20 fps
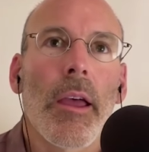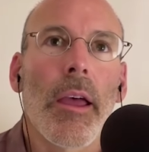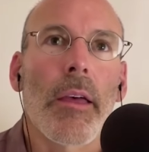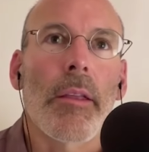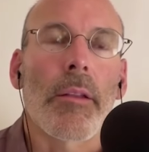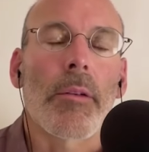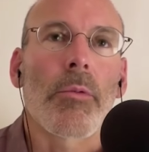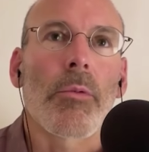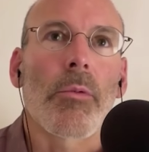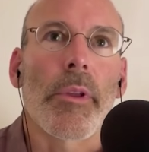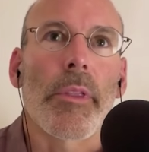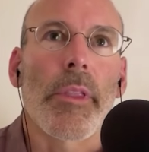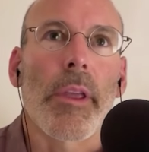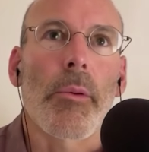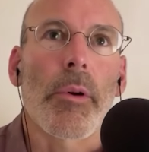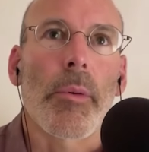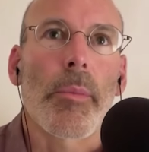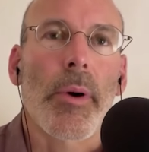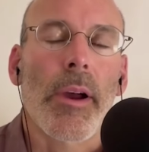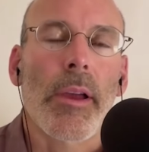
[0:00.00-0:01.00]
And when
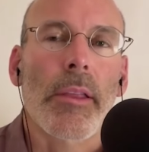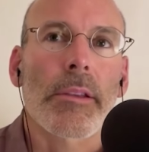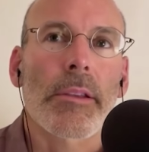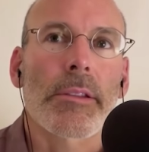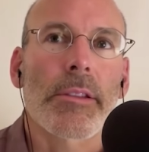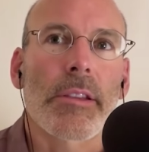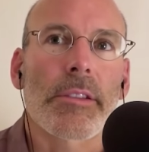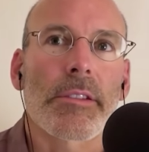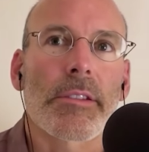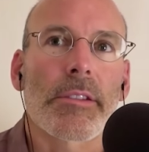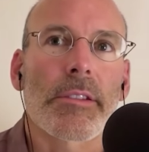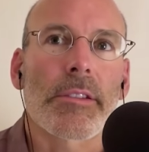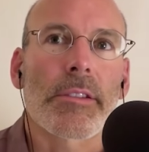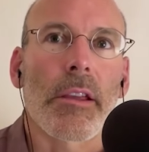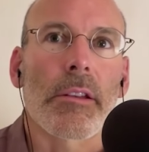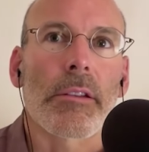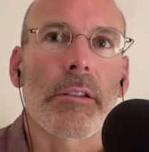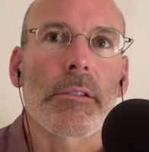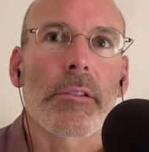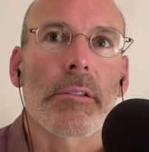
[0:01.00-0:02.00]
they were pilot testing
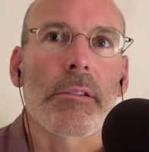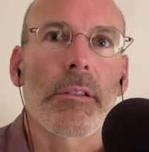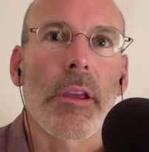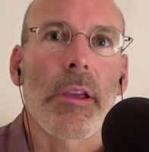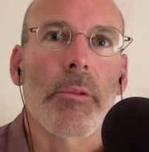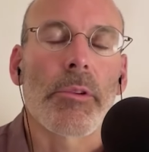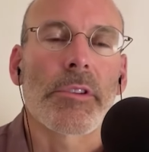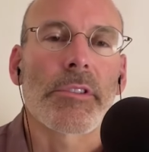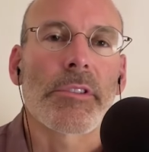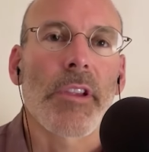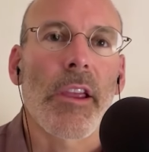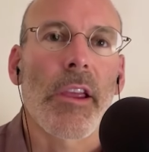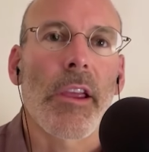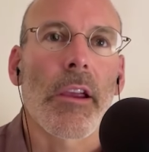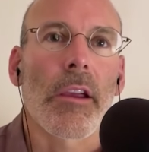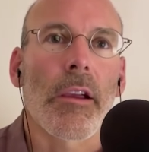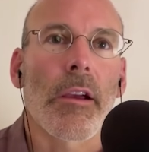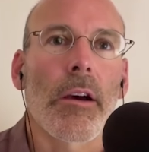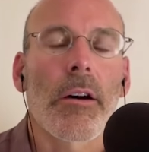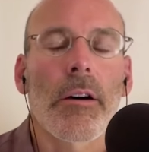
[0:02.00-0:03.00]
it, they were
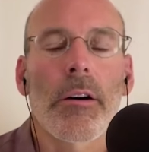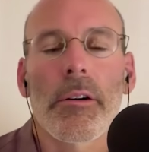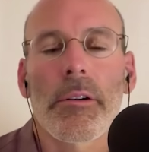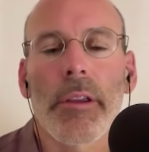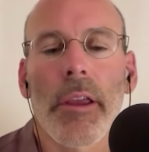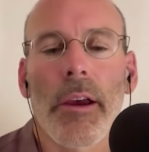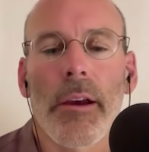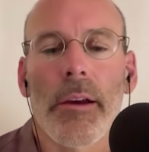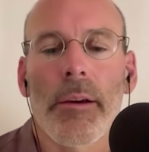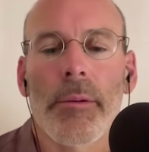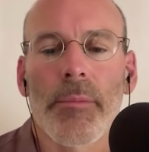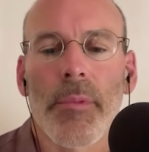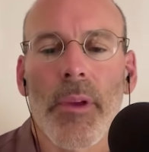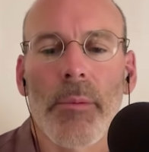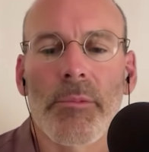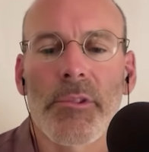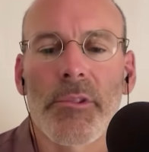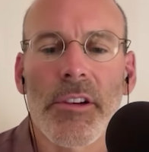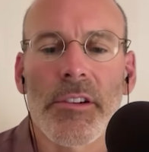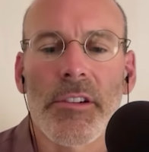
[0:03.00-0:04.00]
saying, Oh, yeah,
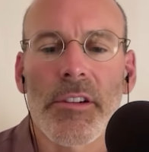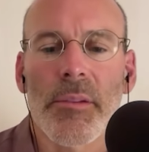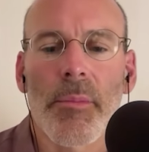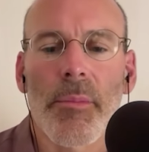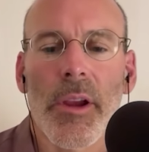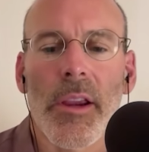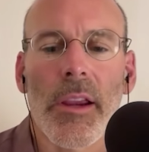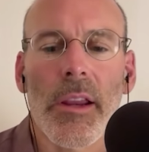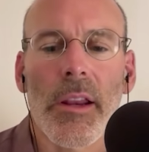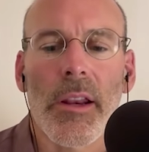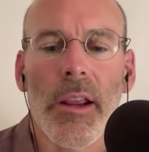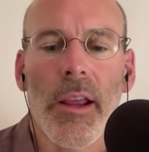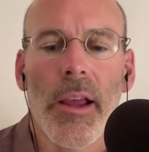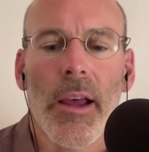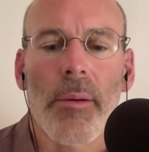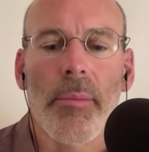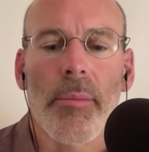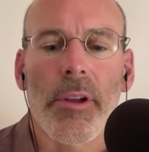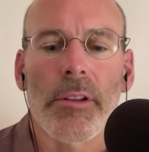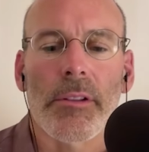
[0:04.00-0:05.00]
I'm changing my eating
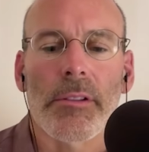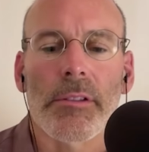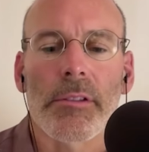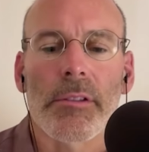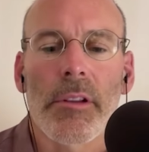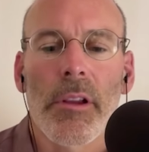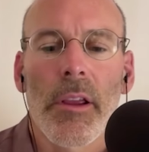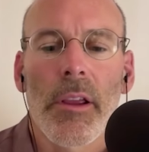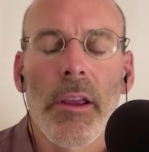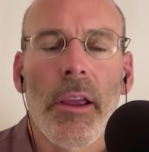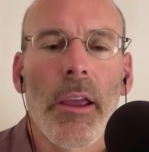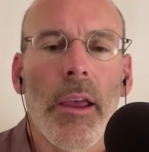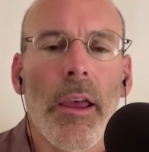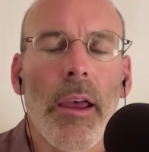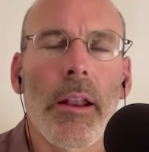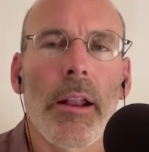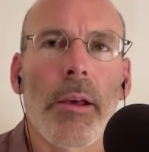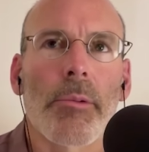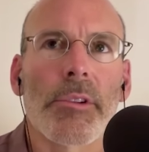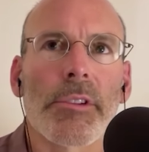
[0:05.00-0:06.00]
habits.
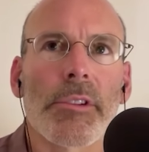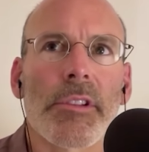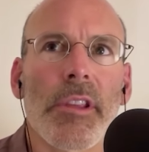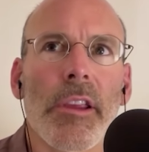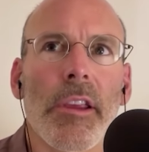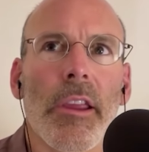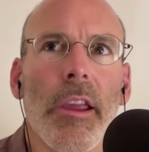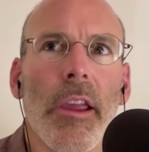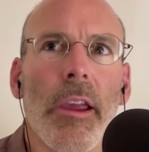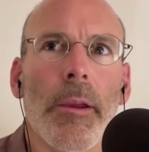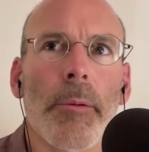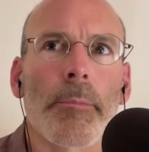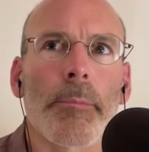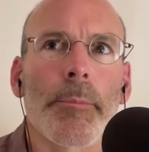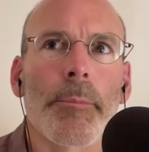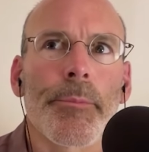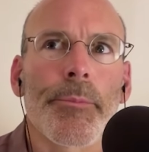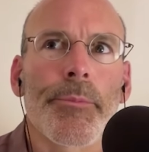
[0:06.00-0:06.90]
And I was thinking,